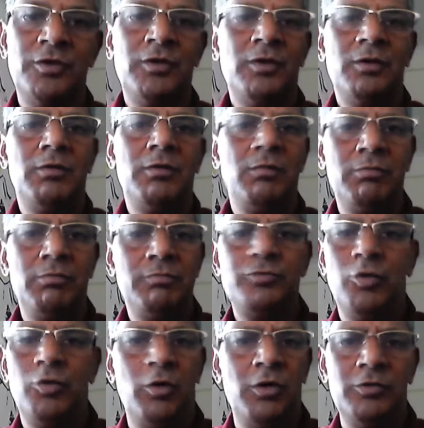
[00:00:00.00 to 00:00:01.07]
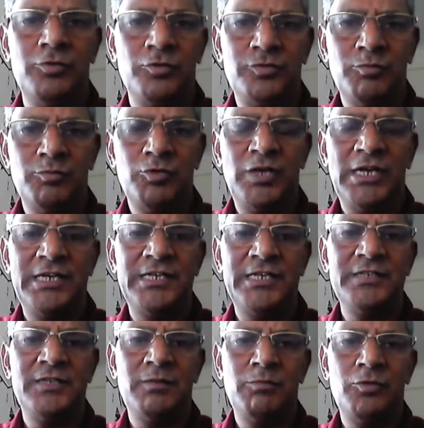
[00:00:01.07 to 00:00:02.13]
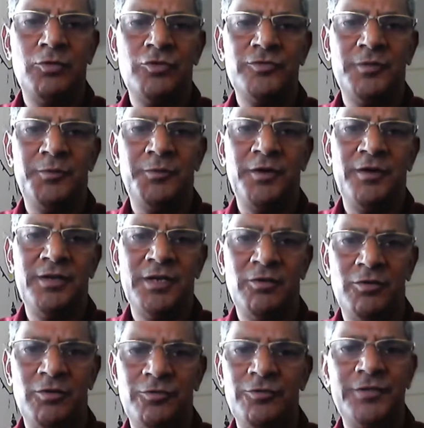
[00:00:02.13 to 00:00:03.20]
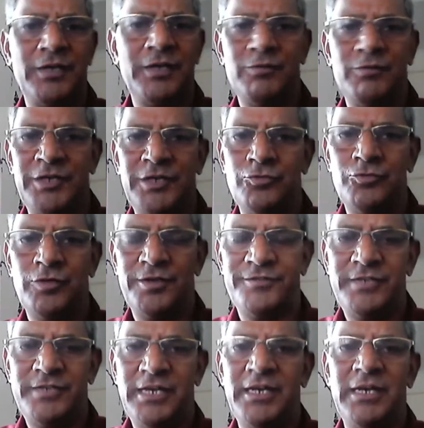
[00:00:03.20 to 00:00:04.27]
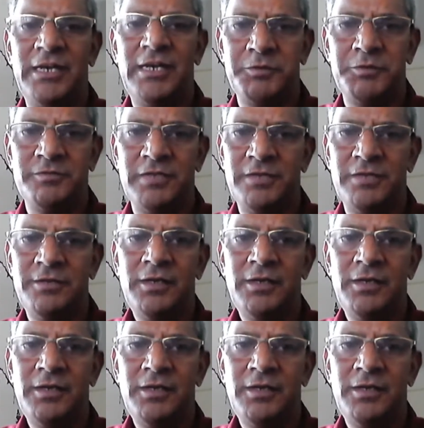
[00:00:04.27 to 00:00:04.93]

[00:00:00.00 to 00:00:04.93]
So all those modalities and modus operandi and all those that we need to understand and appreciate.